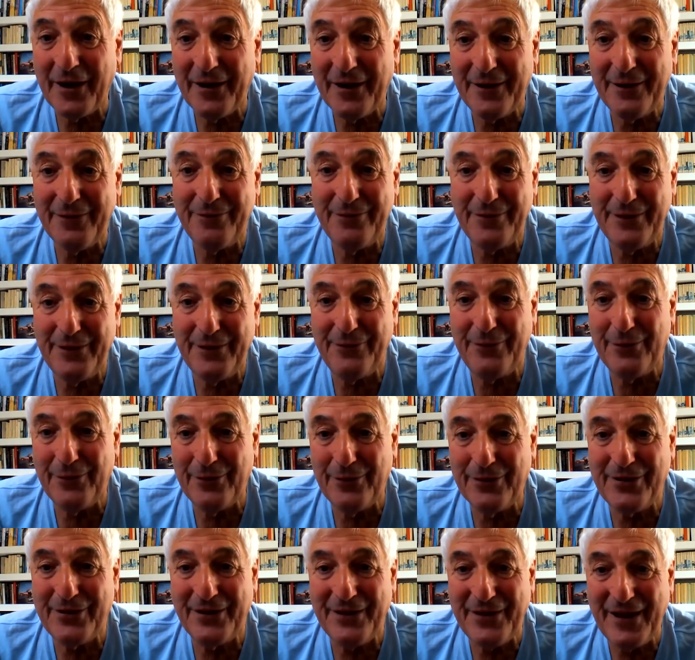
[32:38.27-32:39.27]
And if you
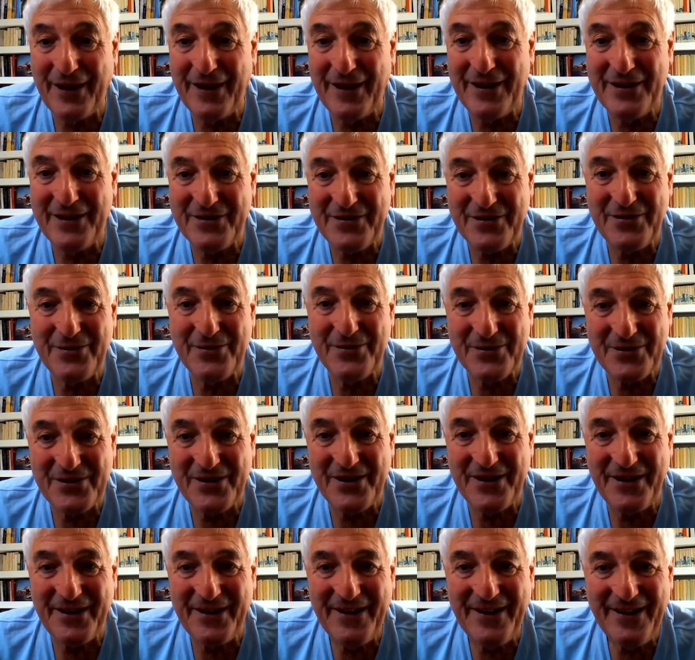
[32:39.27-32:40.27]
look at their list, you'll
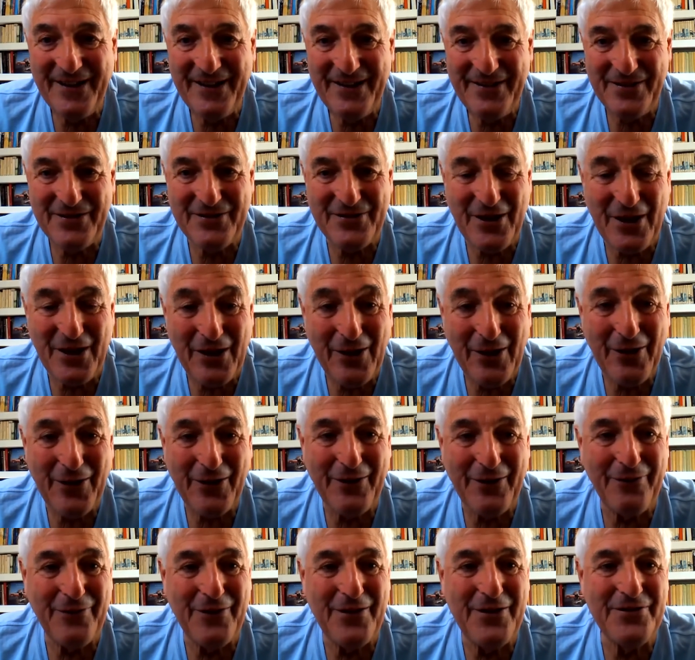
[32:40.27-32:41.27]
see there's a lot
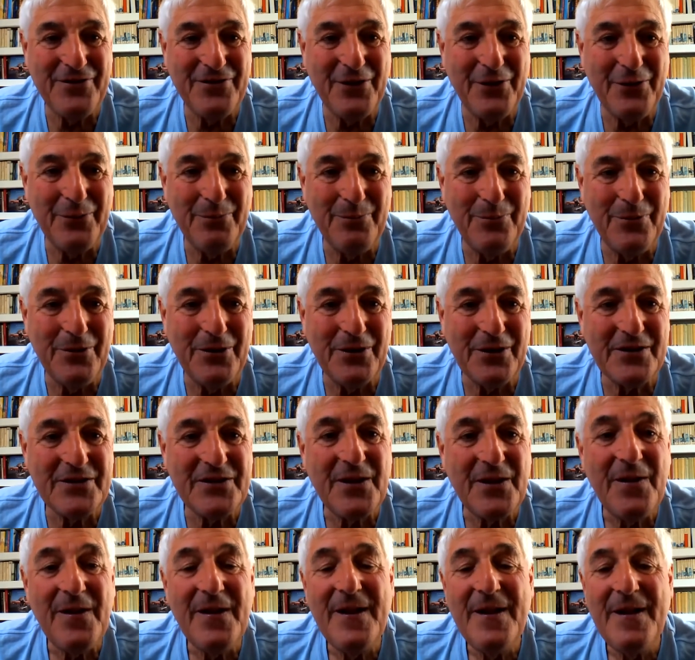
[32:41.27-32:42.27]
of those old books.
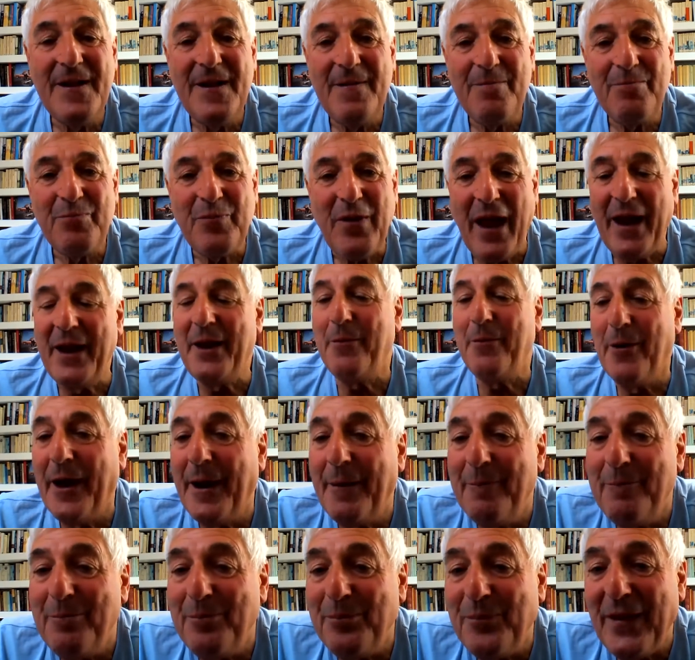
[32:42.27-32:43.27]
Anyway,